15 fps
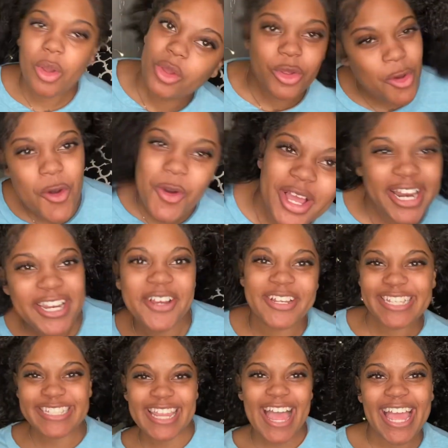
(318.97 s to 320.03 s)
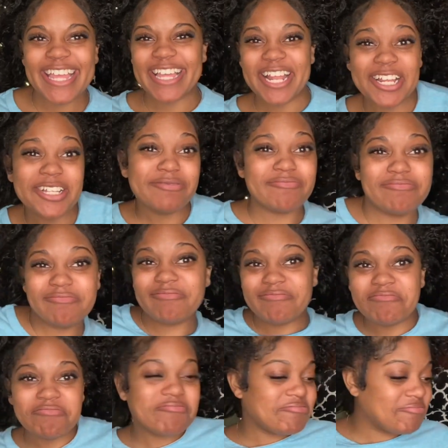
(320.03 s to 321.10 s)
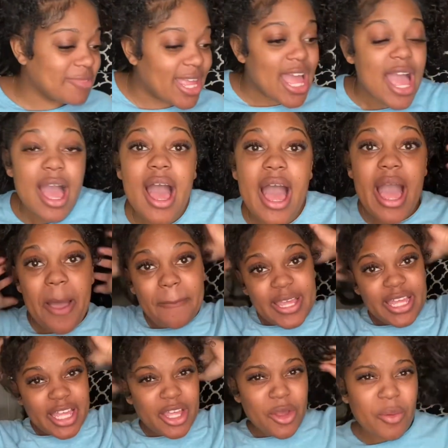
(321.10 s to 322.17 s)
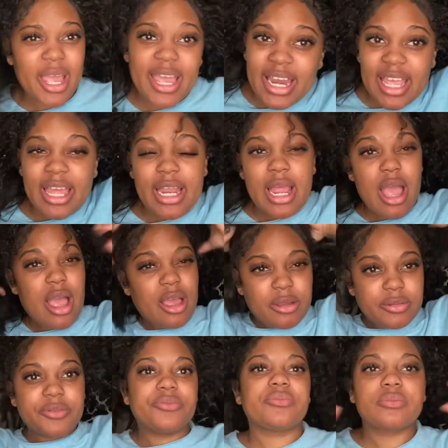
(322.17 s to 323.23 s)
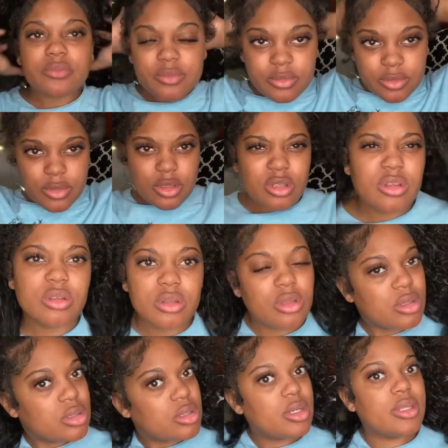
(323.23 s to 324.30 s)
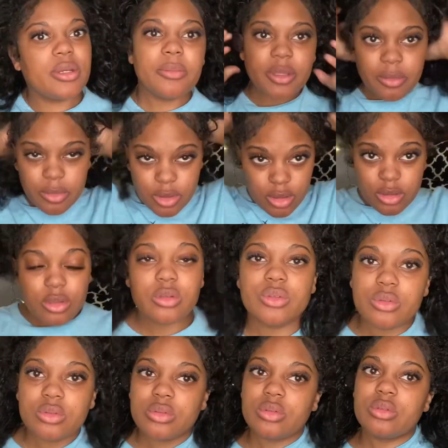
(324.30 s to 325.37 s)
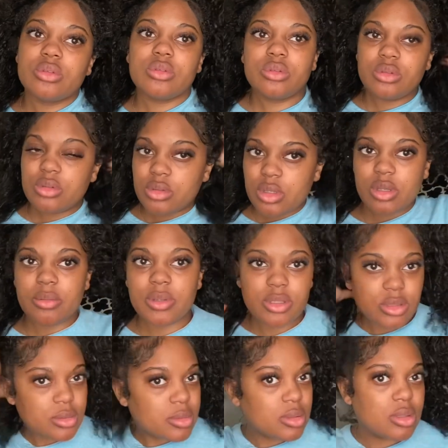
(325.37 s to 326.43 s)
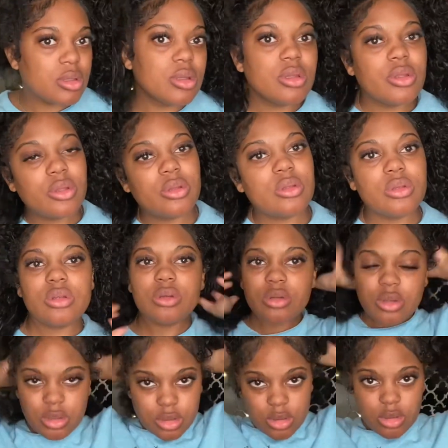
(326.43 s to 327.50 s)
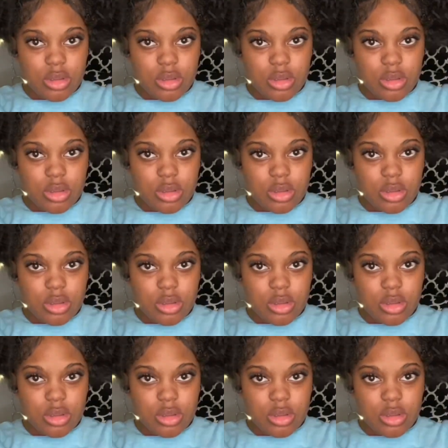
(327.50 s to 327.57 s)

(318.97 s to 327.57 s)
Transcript: don't take it down like that. I don't even know why I took it down like that, but that tells you. See, I just have so much hair,